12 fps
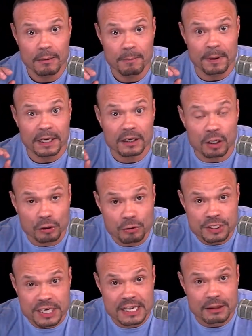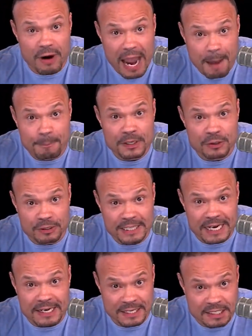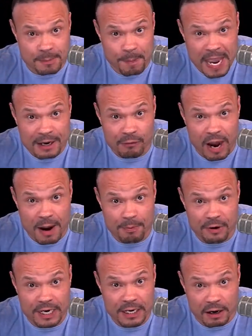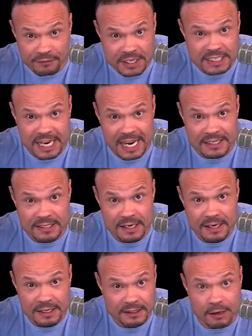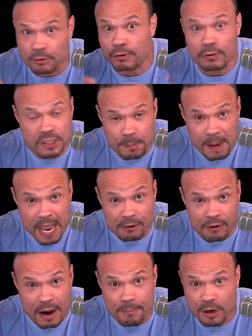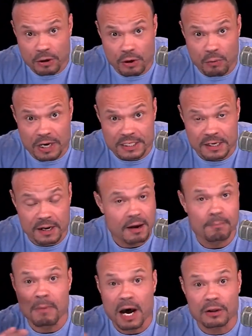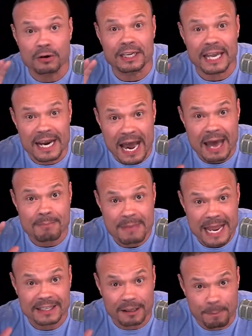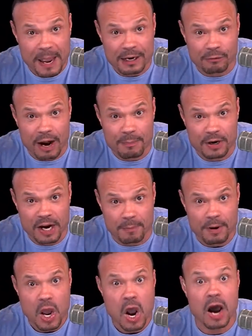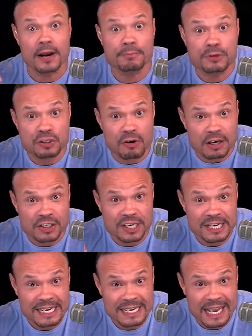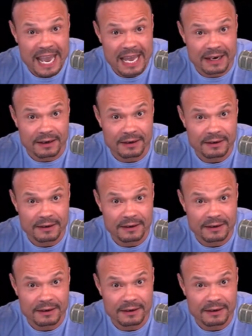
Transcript: But collusion either happened or didn't. It's the bank robbery of this case. Either there was a bank robbery or there wasn't. Mueller cannot make the bank robbery up. On obstruction, he can.